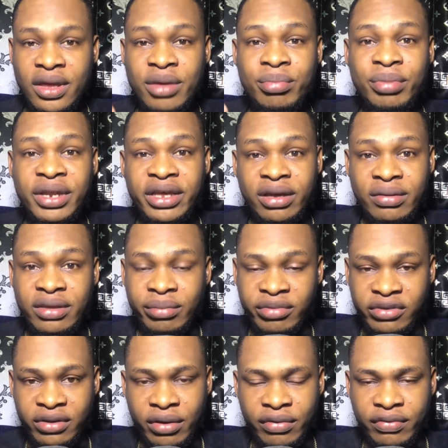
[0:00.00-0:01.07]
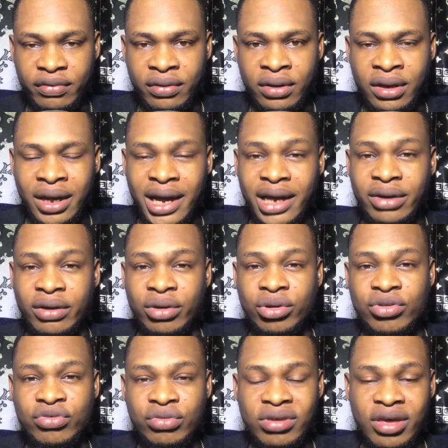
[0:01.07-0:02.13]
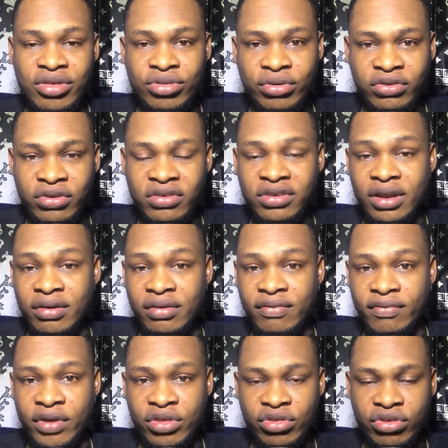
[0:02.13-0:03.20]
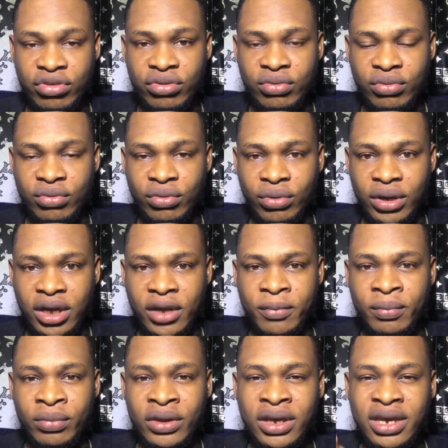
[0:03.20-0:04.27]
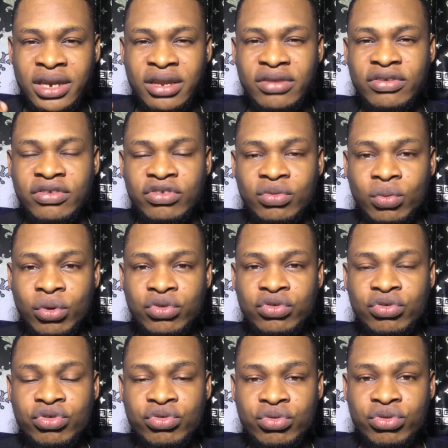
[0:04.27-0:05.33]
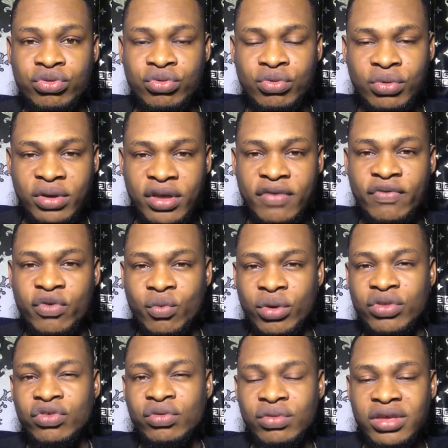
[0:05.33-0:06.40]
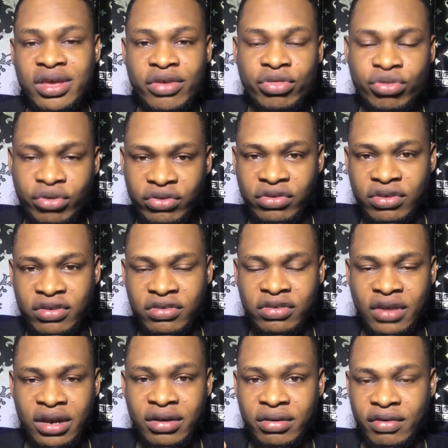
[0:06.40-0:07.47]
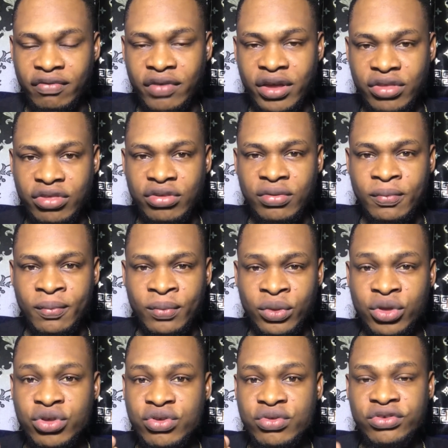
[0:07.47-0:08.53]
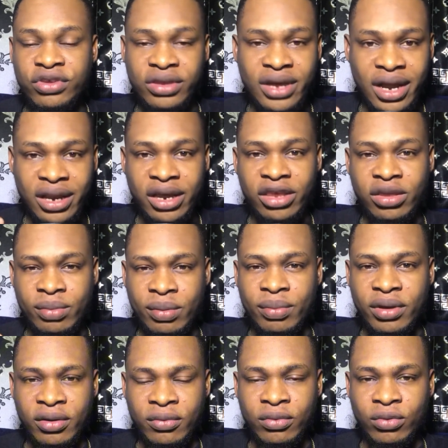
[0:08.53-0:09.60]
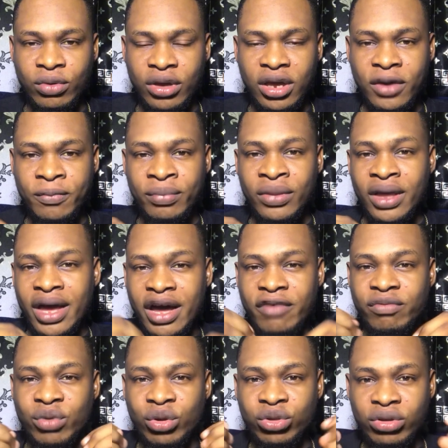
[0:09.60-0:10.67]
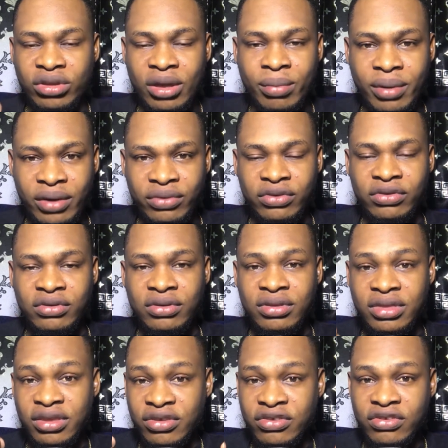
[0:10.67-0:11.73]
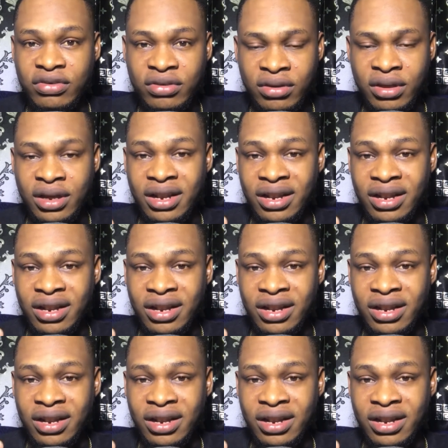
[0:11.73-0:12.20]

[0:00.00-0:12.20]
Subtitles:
implicate themselves, and you're going to get justice and revenge, okay. This is what you should do if you want to get justice and revenge using alligator pepper, okay. I have not thought about this